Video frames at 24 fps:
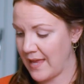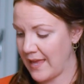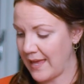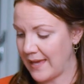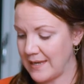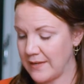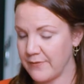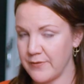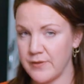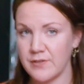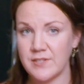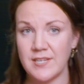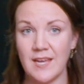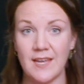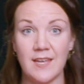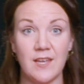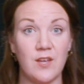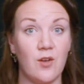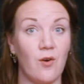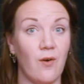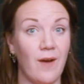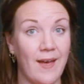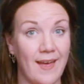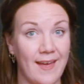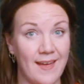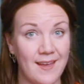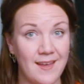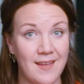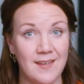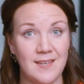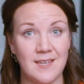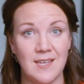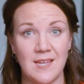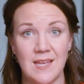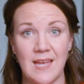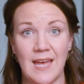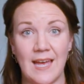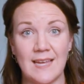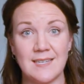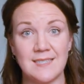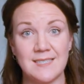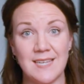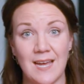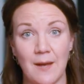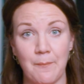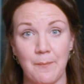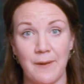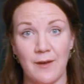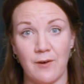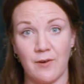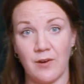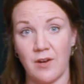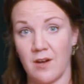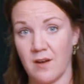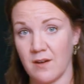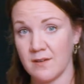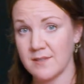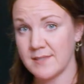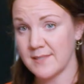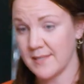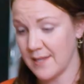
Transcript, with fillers: And if you take your egg and tap it on a hard